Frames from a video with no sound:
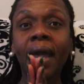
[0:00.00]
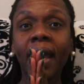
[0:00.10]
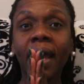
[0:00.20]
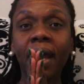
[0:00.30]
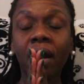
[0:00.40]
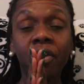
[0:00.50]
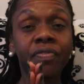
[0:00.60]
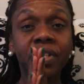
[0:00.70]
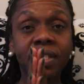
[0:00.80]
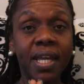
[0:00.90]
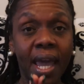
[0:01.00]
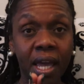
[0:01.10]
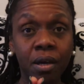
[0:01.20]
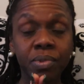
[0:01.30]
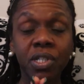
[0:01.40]
and of the
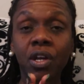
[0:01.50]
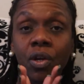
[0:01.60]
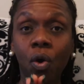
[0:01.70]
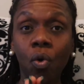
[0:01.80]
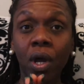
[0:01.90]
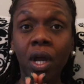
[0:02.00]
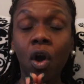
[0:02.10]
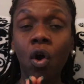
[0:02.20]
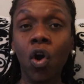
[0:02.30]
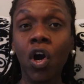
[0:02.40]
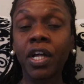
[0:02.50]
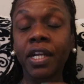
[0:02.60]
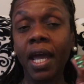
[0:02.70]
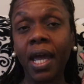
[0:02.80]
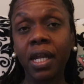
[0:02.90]
scams that are going
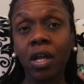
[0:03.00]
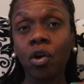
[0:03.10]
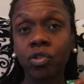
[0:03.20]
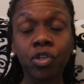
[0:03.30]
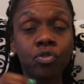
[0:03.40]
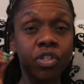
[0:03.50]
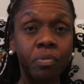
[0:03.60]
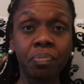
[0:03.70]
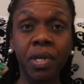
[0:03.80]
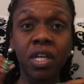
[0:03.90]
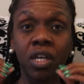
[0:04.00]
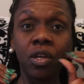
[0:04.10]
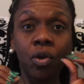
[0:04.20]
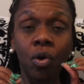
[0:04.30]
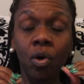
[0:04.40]
on, and also to
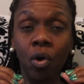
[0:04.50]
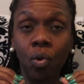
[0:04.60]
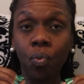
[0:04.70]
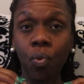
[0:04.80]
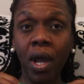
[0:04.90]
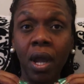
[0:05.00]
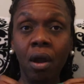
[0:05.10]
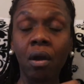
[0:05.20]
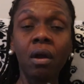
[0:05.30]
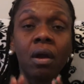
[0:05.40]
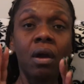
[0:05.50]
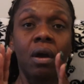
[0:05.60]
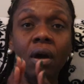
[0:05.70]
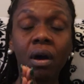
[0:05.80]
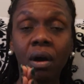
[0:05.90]
be aware
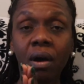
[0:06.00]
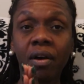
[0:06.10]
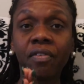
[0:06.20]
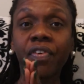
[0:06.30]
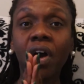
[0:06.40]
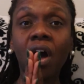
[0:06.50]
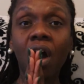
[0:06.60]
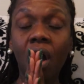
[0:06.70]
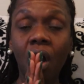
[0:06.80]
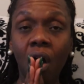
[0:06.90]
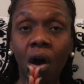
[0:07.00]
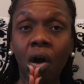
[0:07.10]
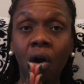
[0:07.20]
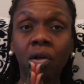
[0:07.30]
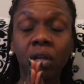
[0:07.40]
of
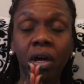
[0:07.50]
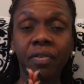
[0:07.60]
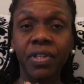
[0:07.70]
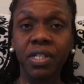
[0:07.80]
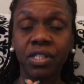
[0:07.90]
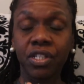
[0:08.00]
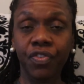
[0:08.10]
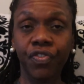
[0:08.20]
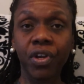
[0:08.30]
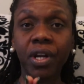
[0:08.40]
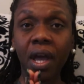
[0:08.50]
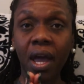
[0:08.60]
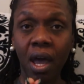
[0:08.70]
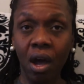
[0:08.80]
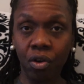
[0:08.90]
all of these different
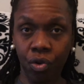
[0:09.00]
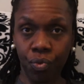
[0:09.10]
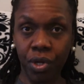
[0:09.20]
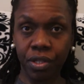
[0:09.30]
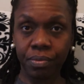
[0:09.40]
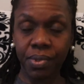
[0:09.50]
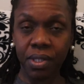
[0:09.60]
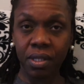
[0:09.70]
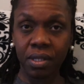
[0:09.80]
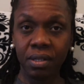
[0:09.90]
algorithms.